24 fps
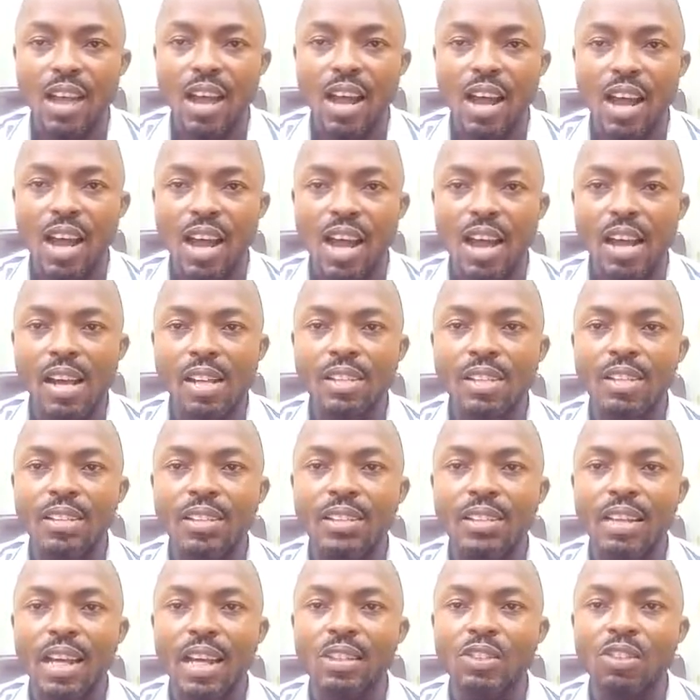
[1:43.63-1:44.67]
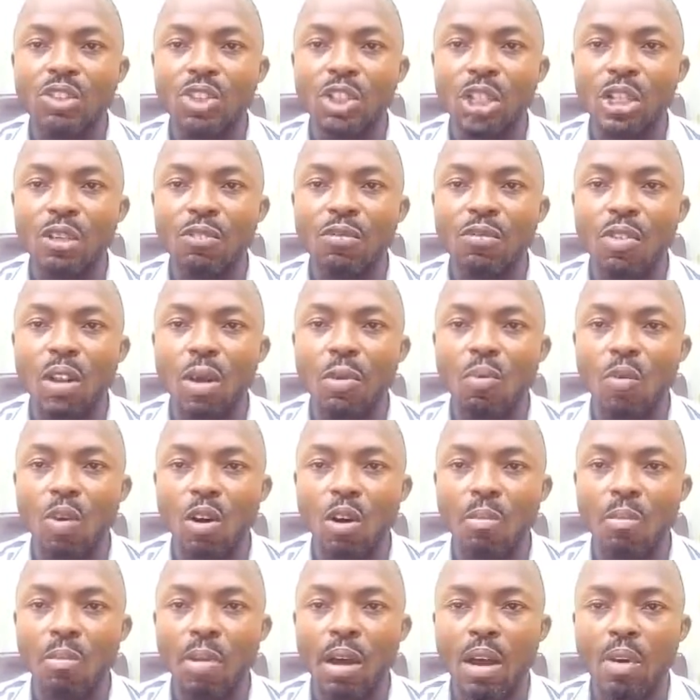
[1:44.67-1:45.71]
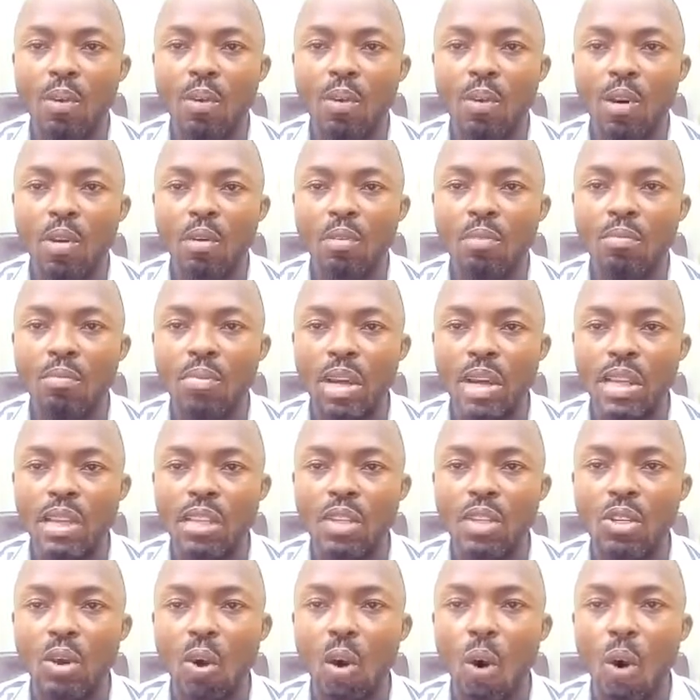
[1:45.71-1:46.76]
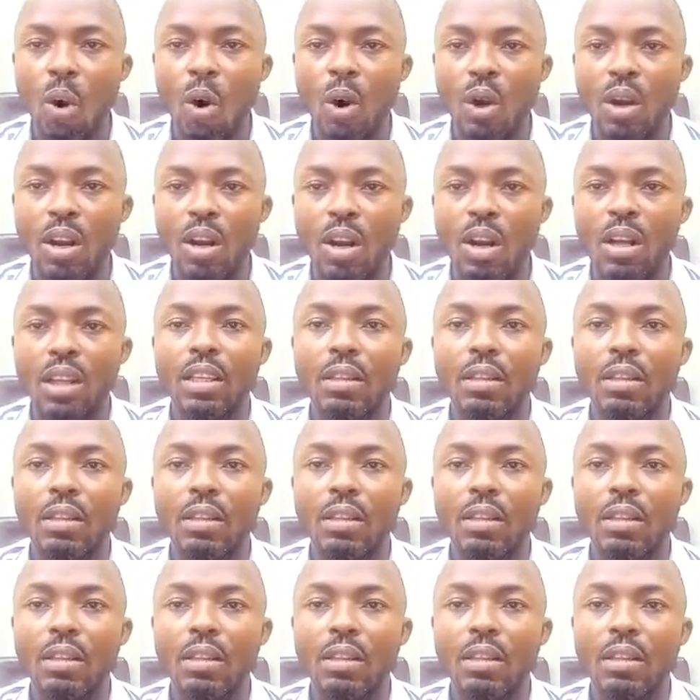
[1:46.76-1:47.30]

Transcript: and achieve them one by one based on